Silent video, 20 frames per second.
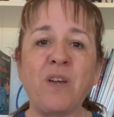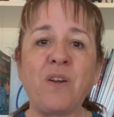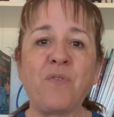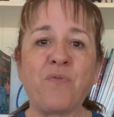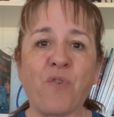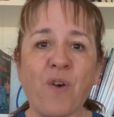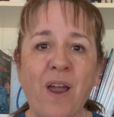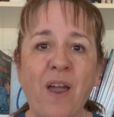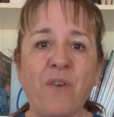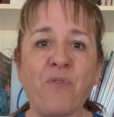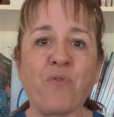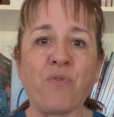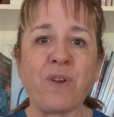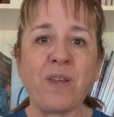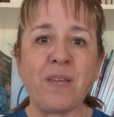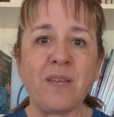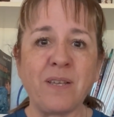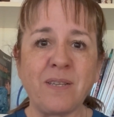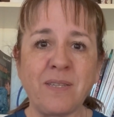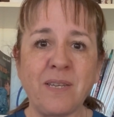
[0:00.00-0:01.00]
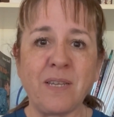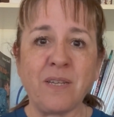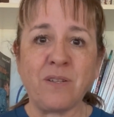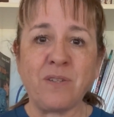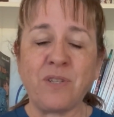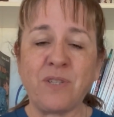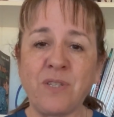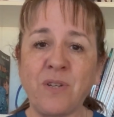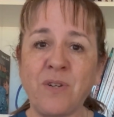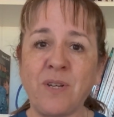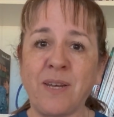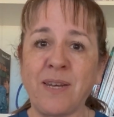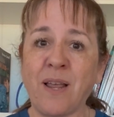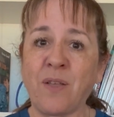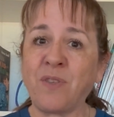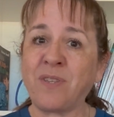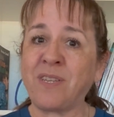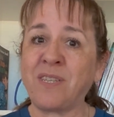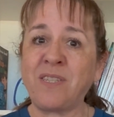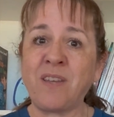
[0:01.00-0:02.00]
for every single student. Now,
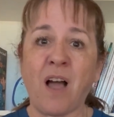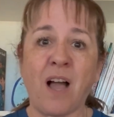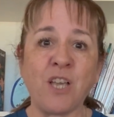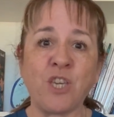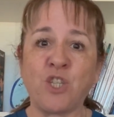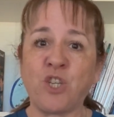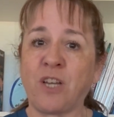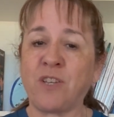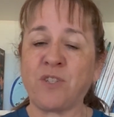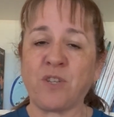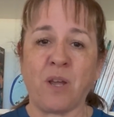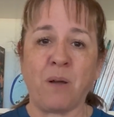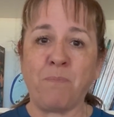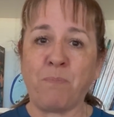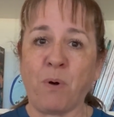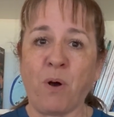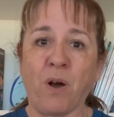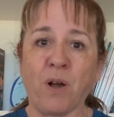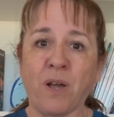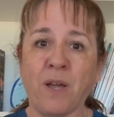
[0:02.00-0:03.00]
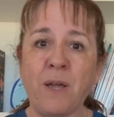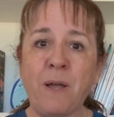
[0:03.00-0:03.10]
this is not just a book